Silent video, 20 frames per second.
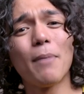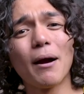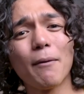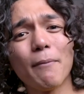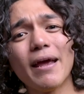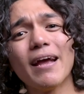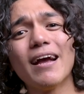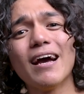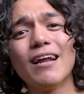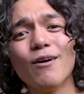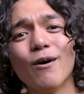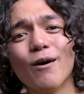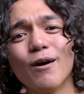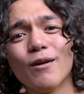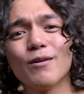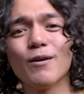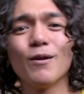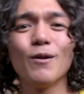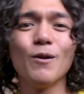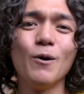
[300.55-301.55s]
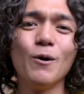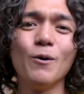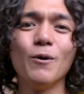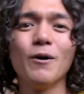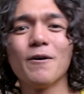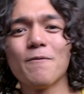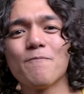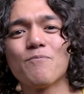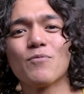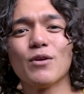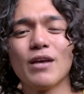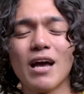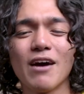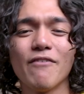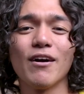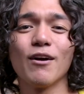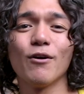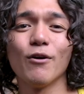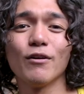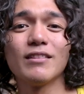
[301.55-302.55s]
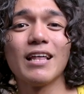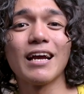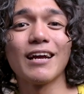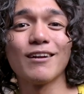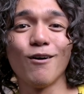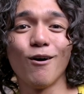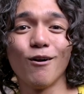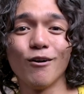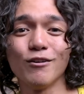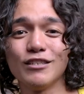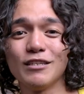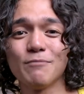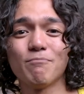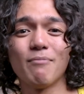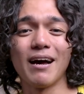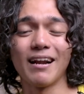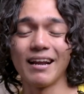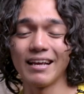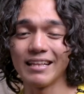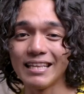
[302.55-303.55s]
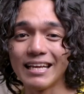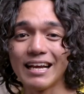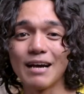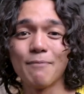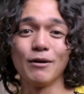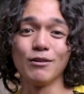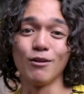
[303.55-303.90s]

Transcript: Pag may ganon, you know, you have a good technology para hindi ka